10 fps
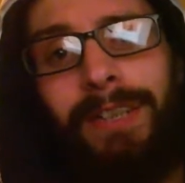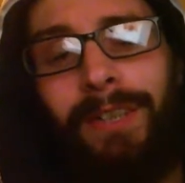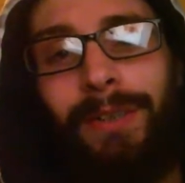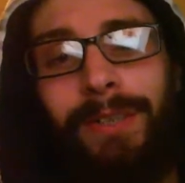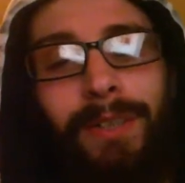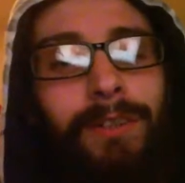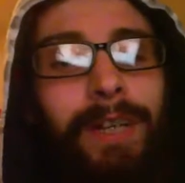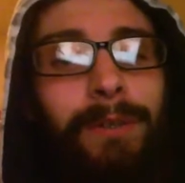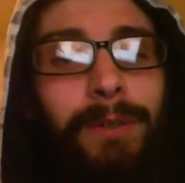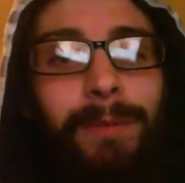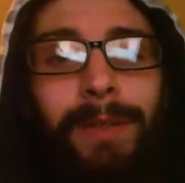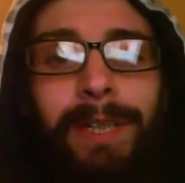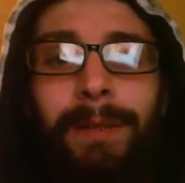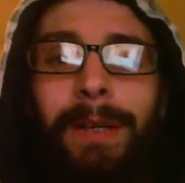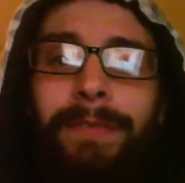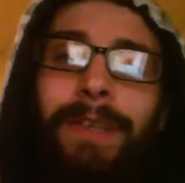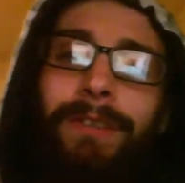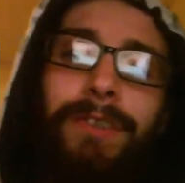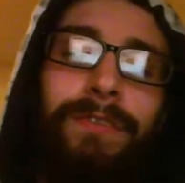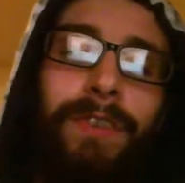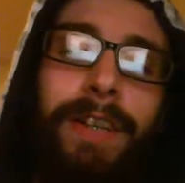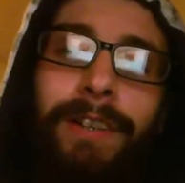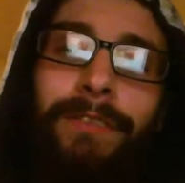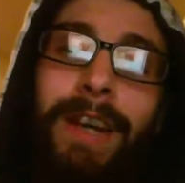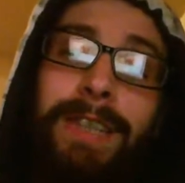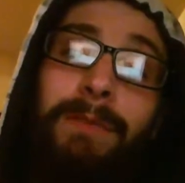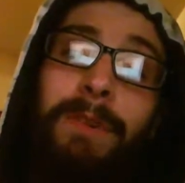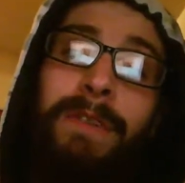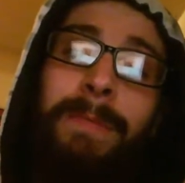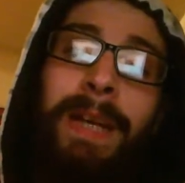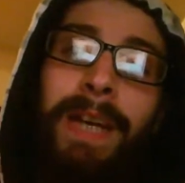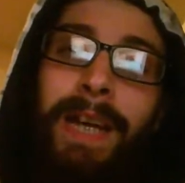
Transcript: So it's a great little community. I'm having lots of fun interacting with them,